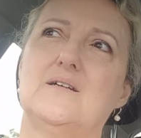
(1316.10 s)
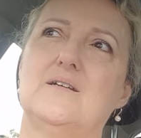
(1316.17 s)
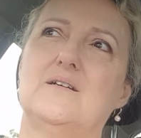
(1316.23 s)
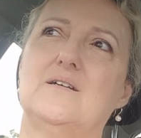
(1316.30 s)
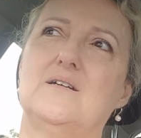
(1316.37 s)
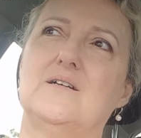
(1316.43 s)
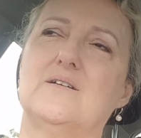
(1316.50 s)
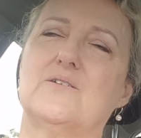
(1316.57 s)

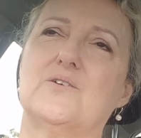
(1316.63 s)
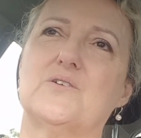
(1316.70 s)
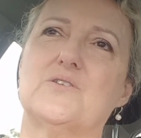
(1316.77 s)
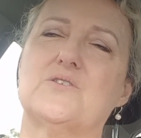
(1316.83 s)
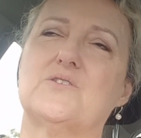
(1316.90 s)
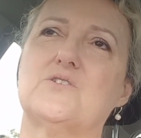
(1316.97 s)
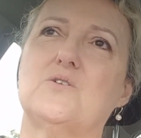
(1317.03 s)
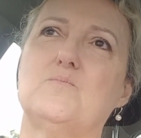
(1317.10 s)
I've got to
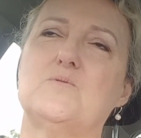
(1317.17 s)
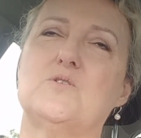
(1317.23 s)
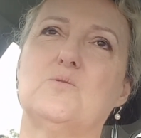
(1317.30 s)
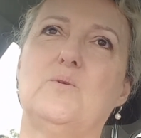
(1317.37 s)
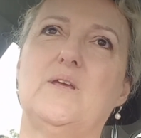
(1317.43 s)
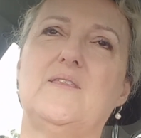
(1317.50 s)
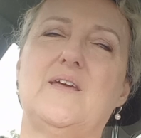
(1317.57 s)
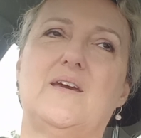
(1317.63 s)
stop
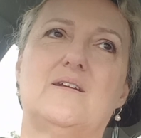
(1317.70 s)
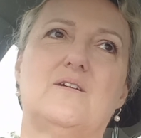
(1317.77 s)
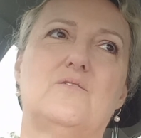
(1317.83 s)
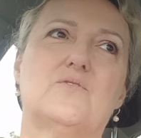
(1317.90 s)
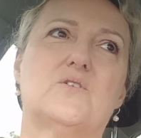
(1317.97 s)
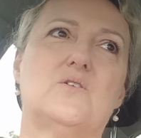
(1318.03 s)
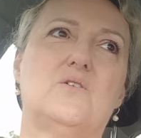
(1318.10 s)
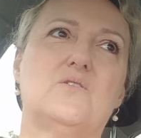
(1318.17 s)
doing that.
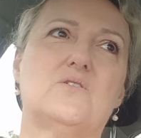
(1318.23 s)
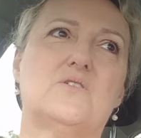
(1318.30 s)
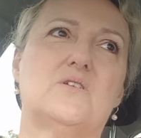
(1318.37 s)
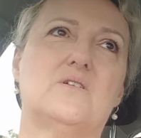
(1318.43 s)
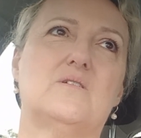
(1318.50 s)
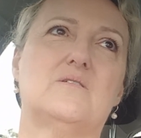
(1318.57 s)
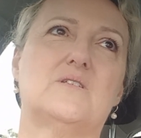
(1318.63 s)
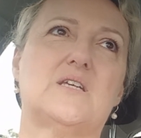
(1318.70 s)
I've got
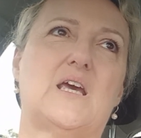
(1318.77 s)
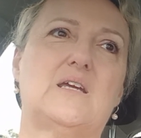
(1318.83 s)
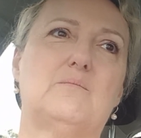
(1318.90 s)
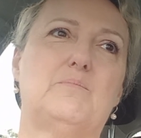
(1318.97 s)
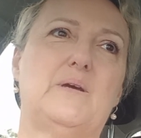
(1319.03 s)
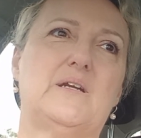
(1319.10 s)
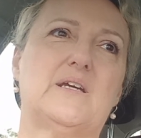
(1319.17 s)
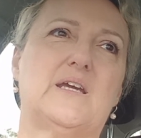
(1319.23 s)
to
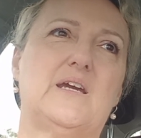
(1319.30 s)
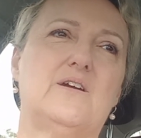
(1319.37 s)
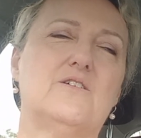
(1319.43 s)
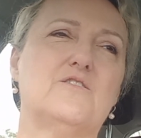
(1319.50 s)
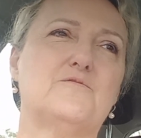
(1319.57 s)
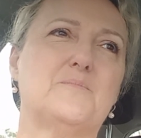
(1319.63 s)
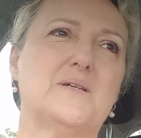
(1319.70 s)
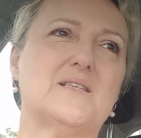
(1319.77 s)
take better
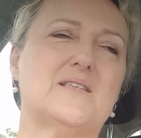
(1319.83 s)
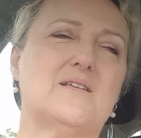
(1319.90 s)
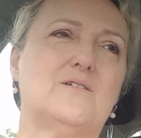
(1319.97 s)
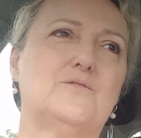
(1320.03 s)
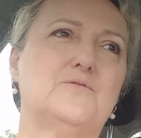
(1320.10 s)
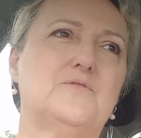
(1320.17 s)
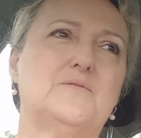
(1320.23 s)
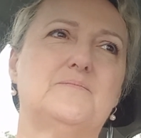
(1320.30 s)
care of
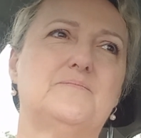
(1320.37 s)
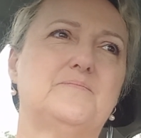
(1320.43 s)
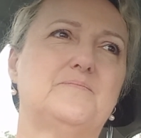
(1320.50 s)
myself.